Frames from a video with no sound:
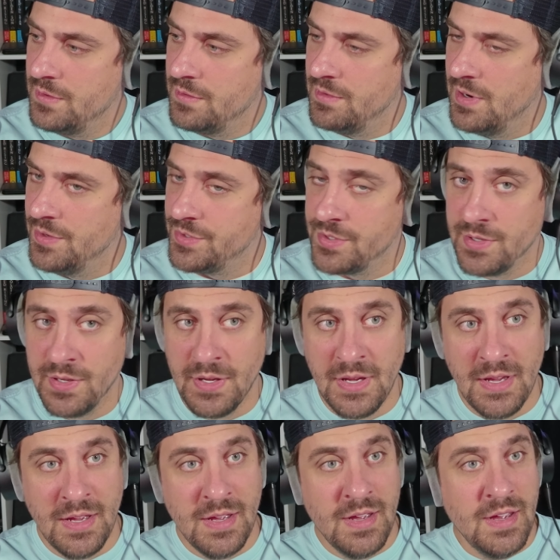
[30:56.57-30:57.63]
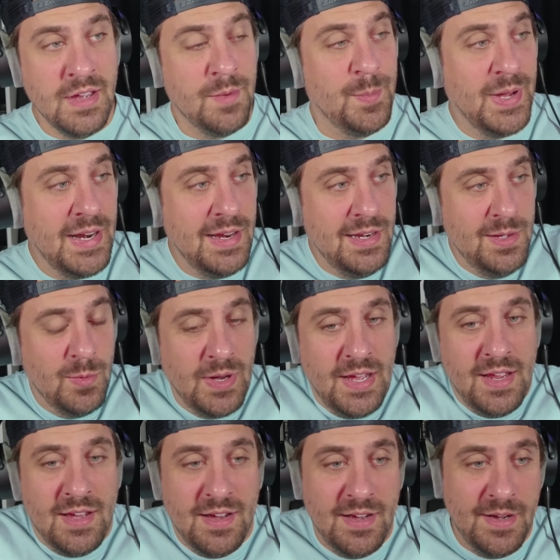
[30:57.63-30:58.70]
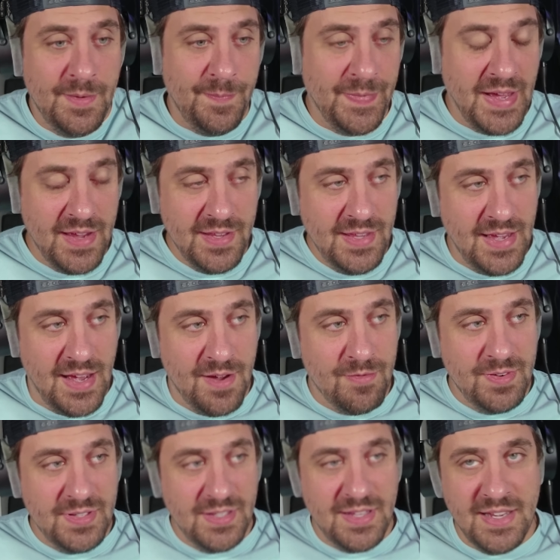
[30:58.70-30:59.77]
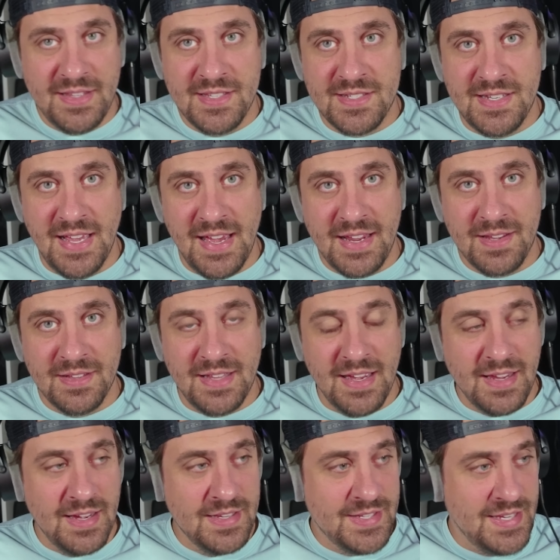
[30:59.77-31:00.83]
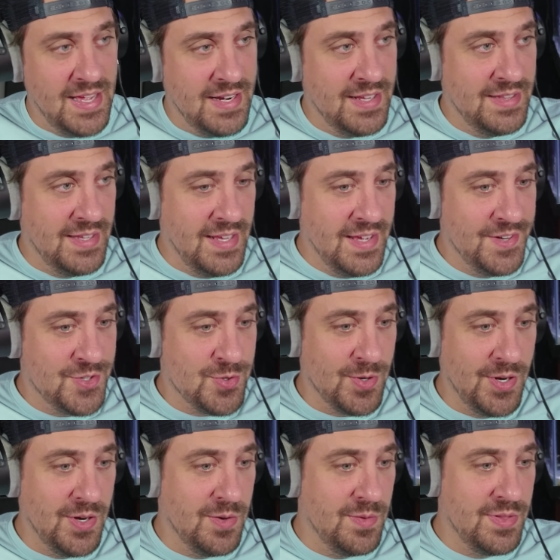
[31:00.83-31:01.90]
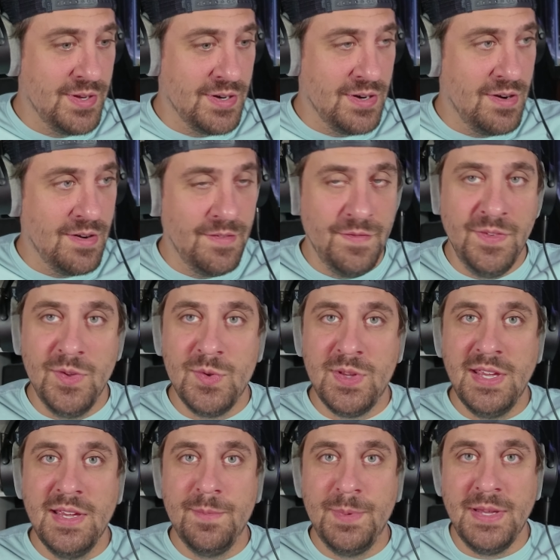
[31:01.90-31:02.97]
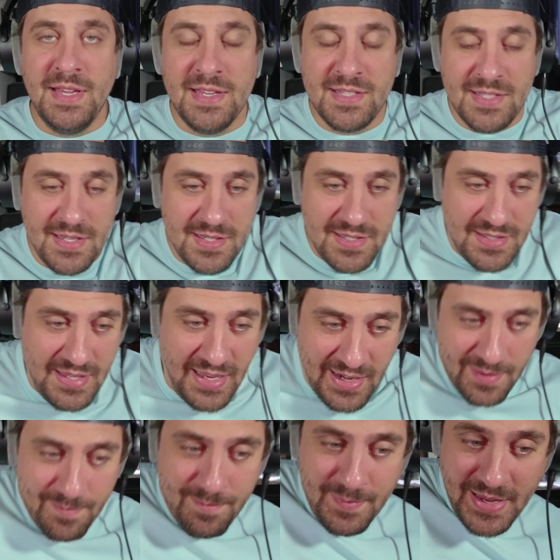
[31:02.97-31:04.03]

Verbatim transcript: Gross. But anyway, um, I yeah, I really like this deck. Like I said in the intro, there are a few key pieces that I'm